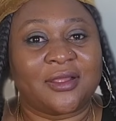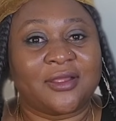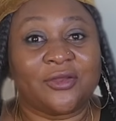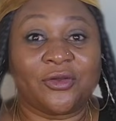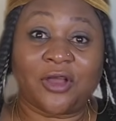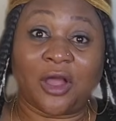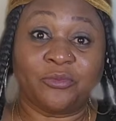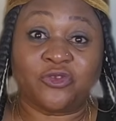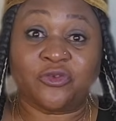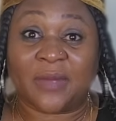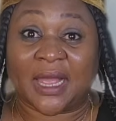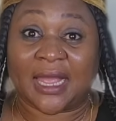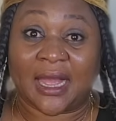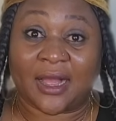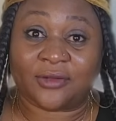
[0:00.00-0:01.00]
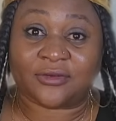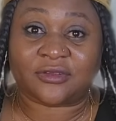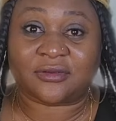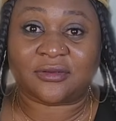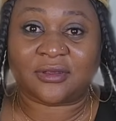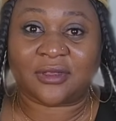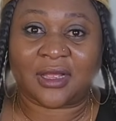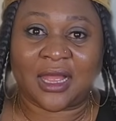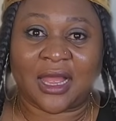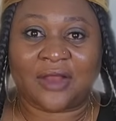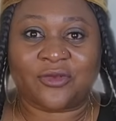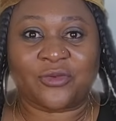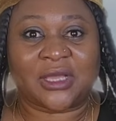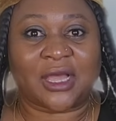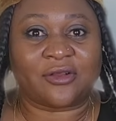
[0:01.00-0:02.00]
You come to my house
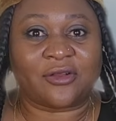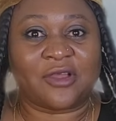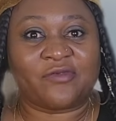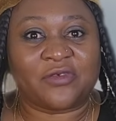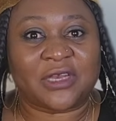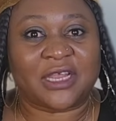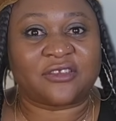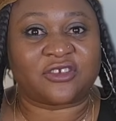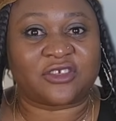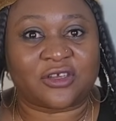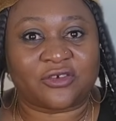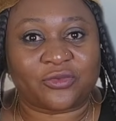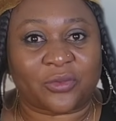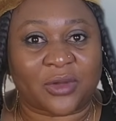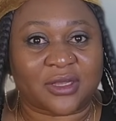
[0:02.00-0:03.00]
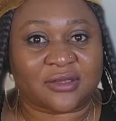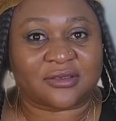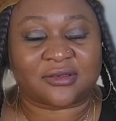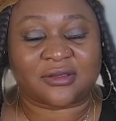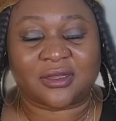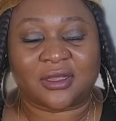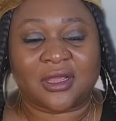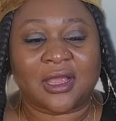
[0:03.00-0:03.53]
and we cannot even exchange words.